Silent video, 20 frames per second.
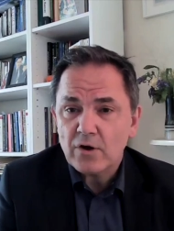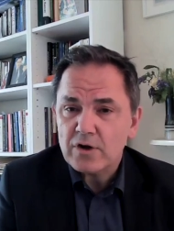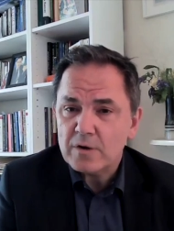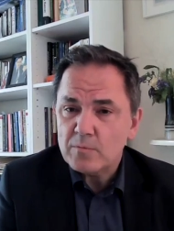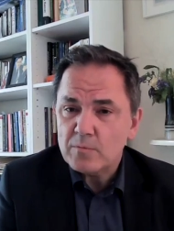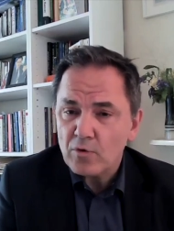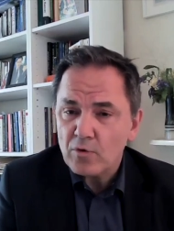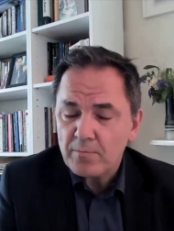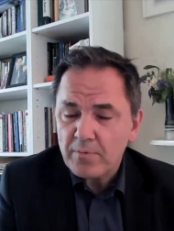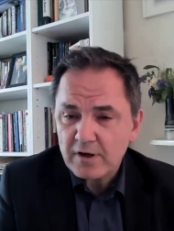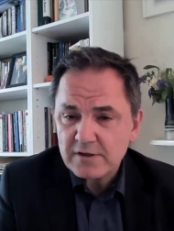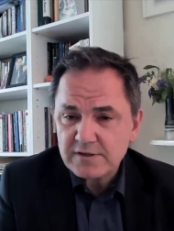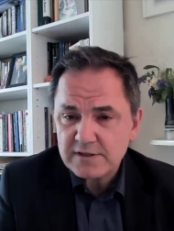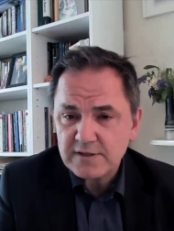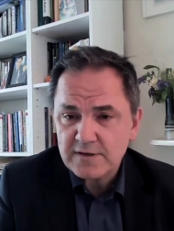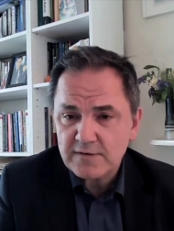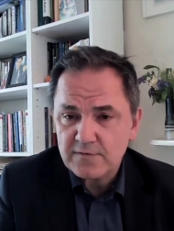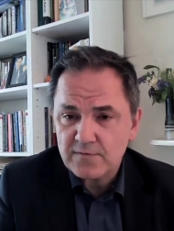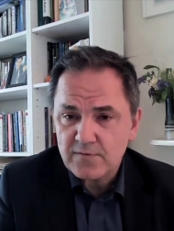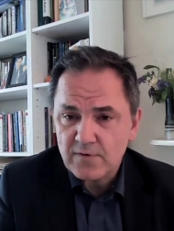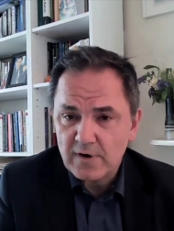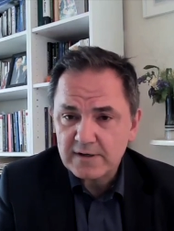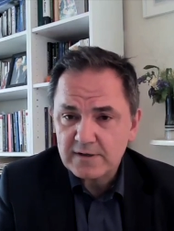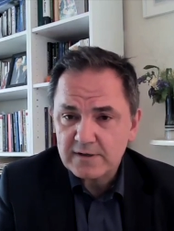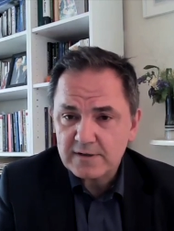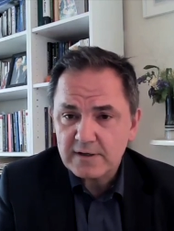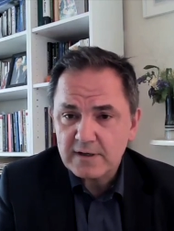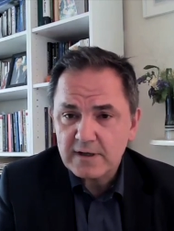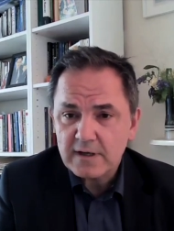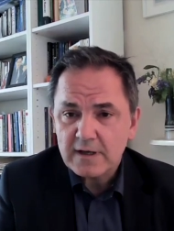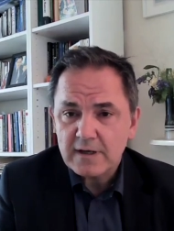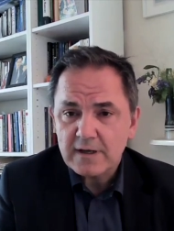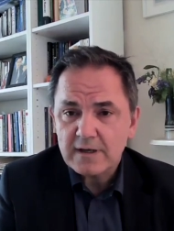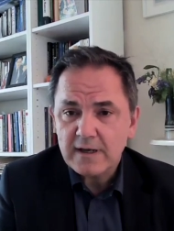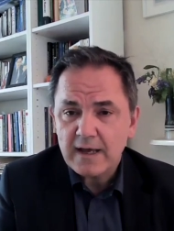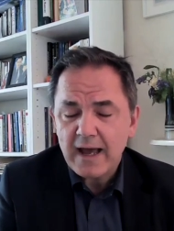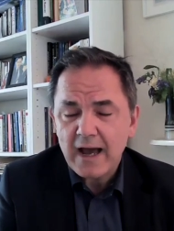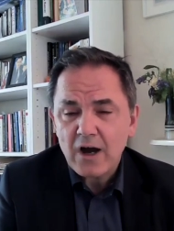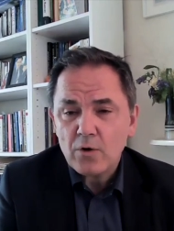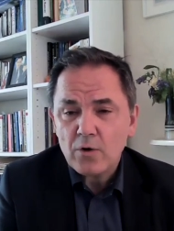a more positive front,
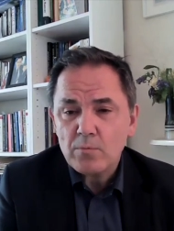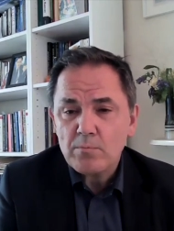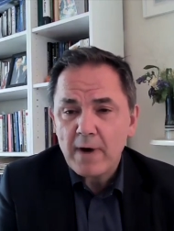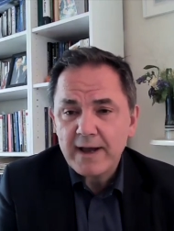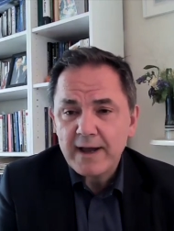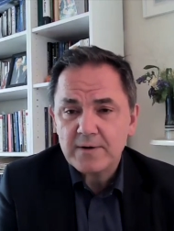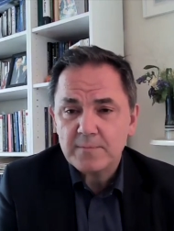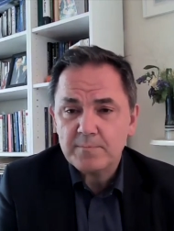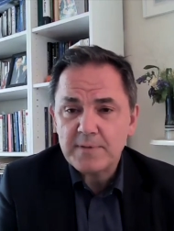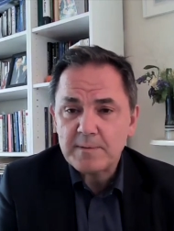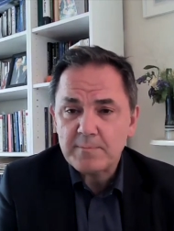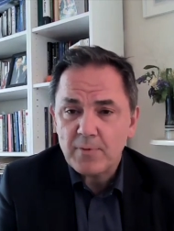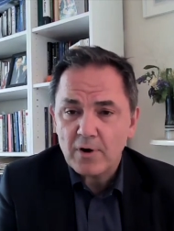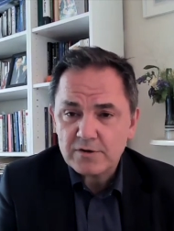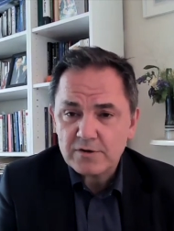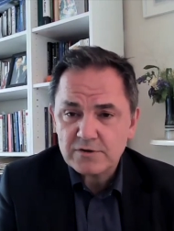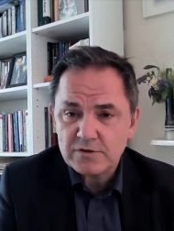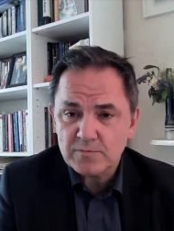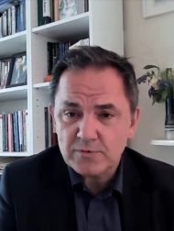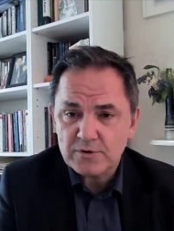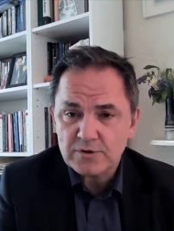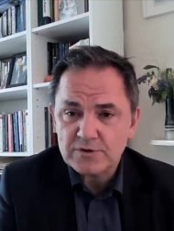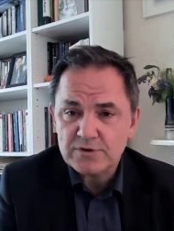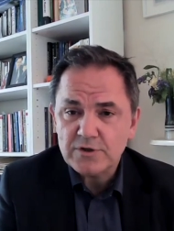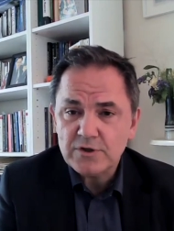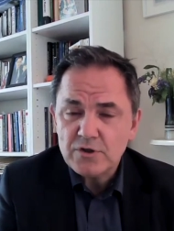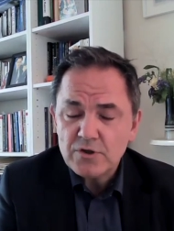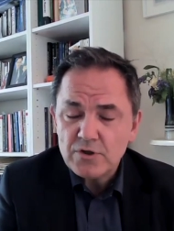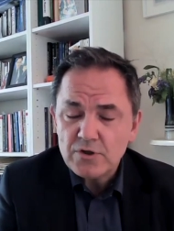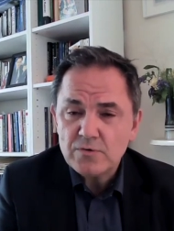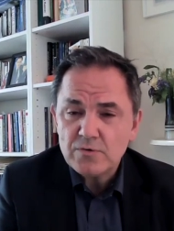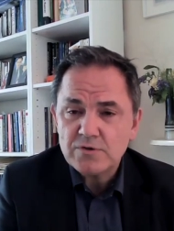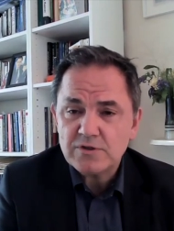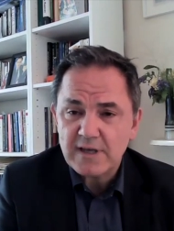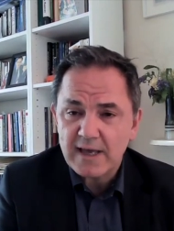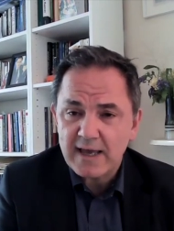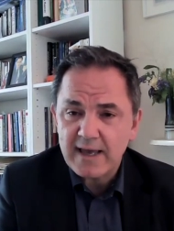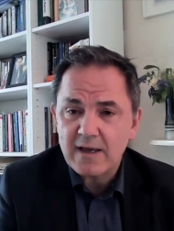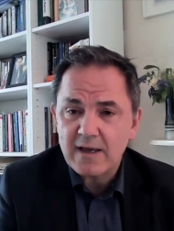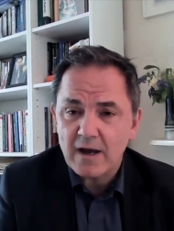how might it be possible to use
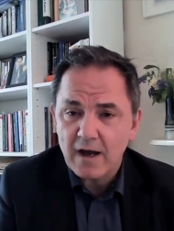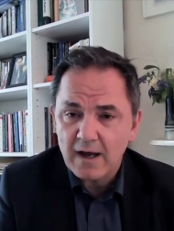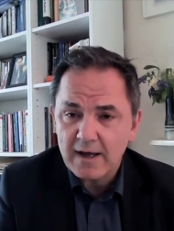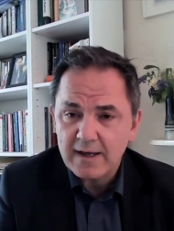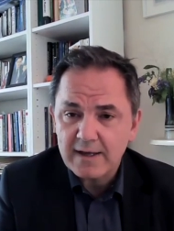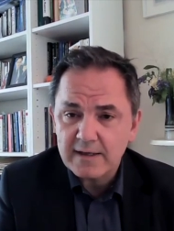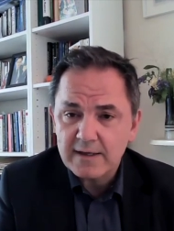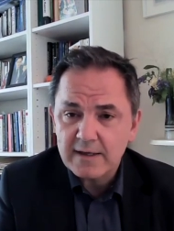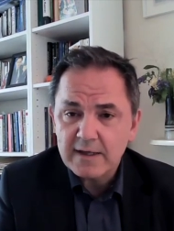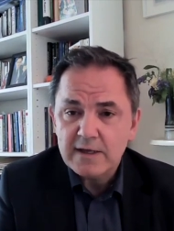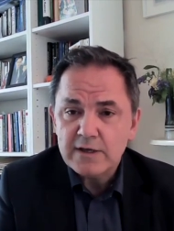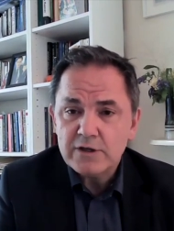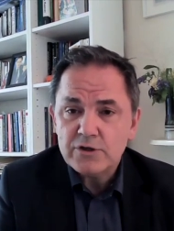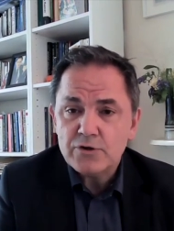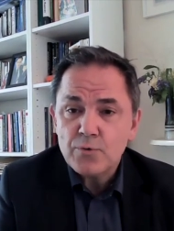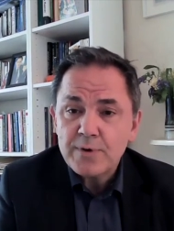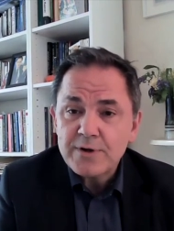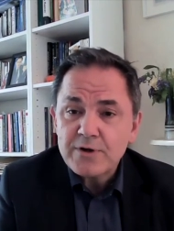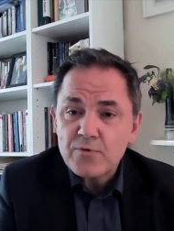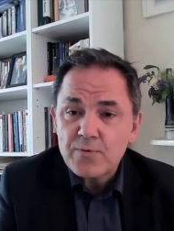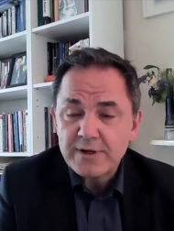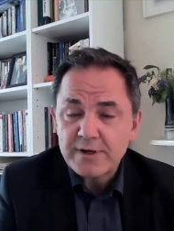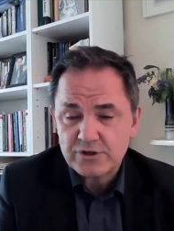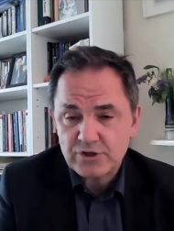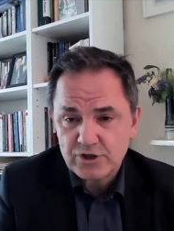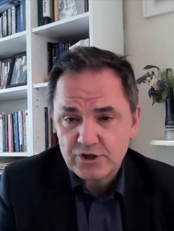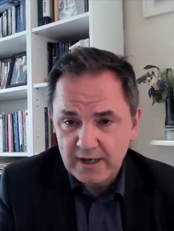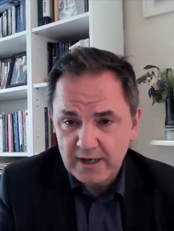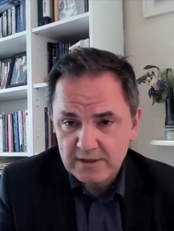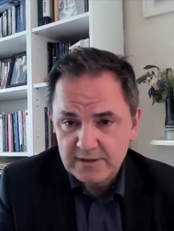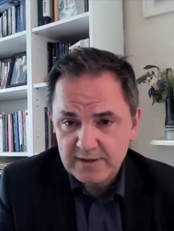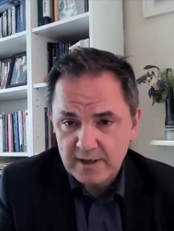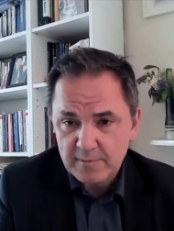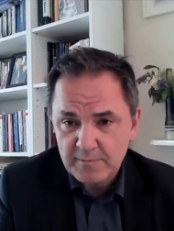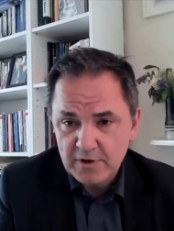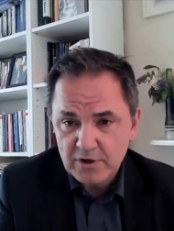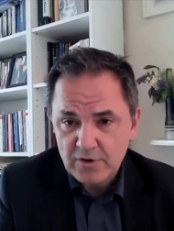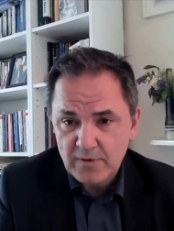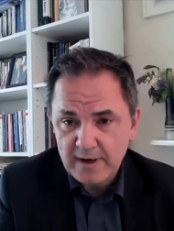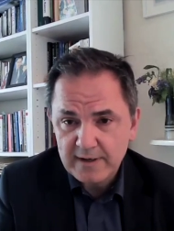AI to enrich our
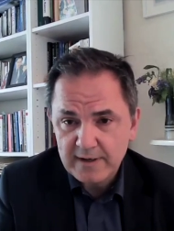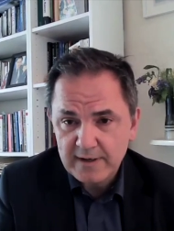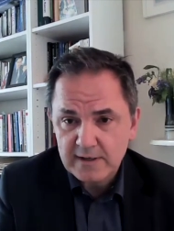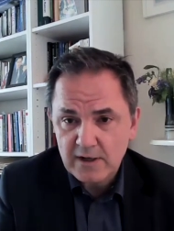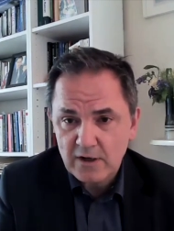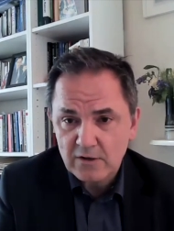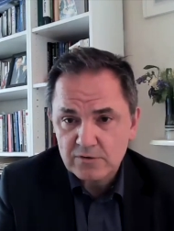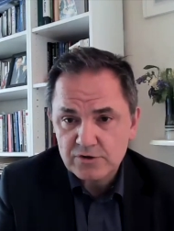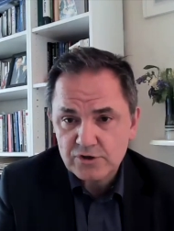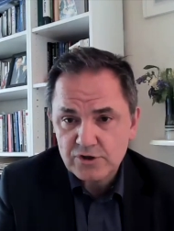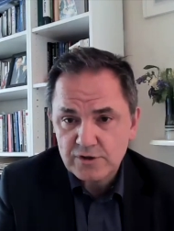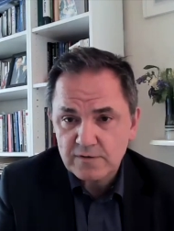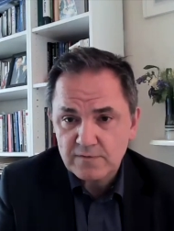democratic culture?